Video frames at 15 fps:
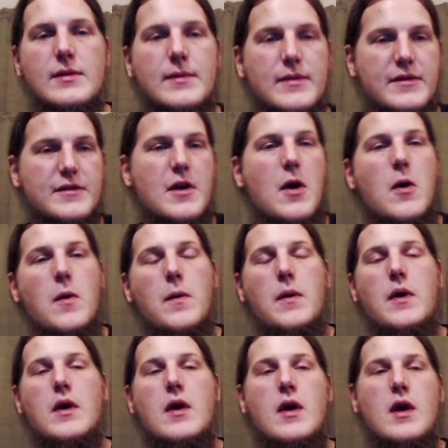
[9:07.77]
So
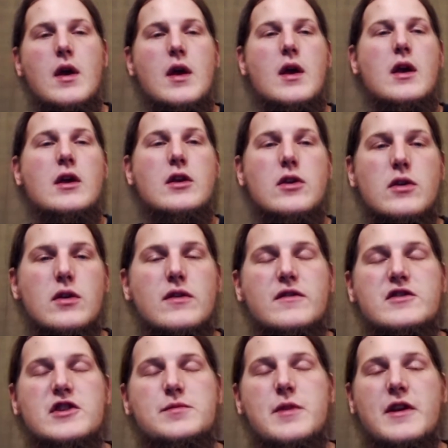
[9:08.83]
it's
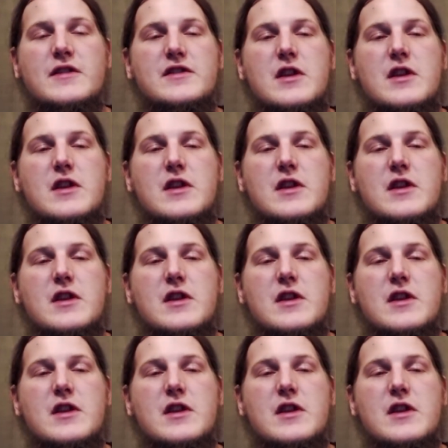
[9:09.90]
just because